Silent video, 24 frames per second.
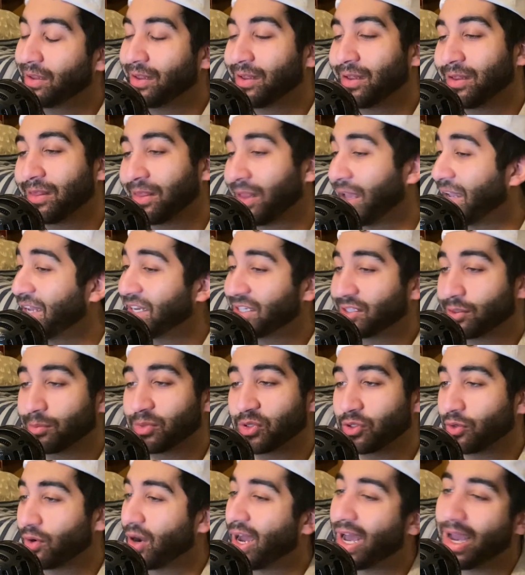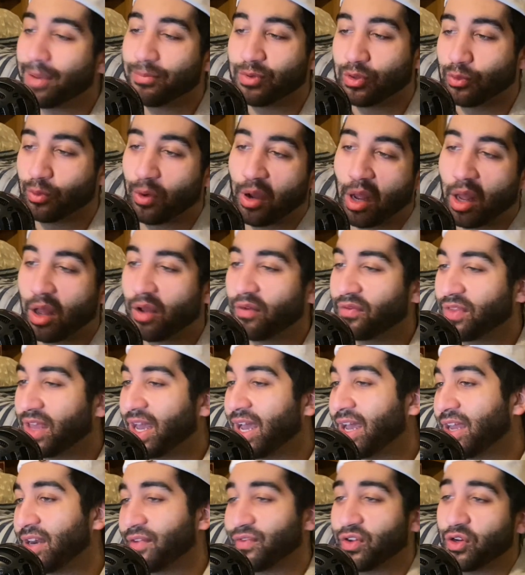Like, subscribe, do all of
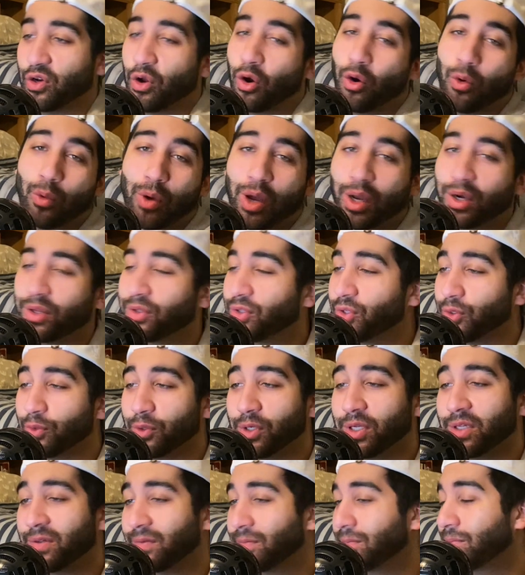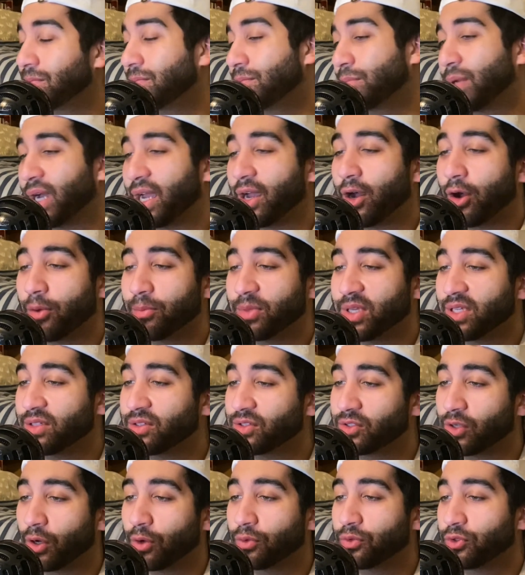that. If you don't want to do it, by all means,
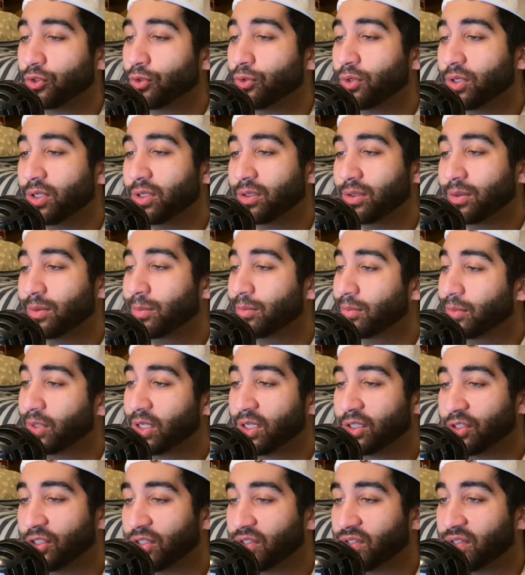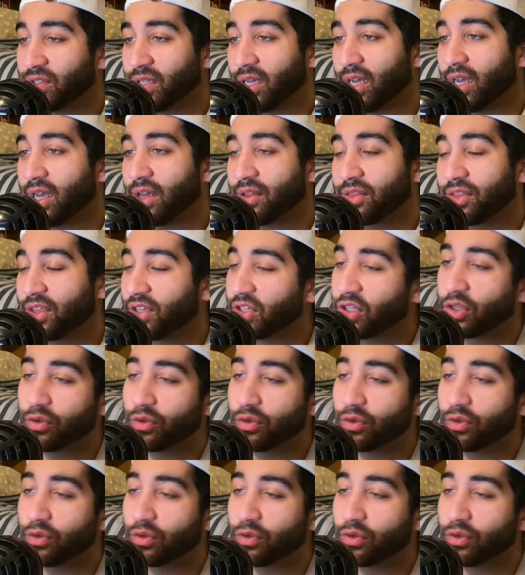don't do it. Just thank you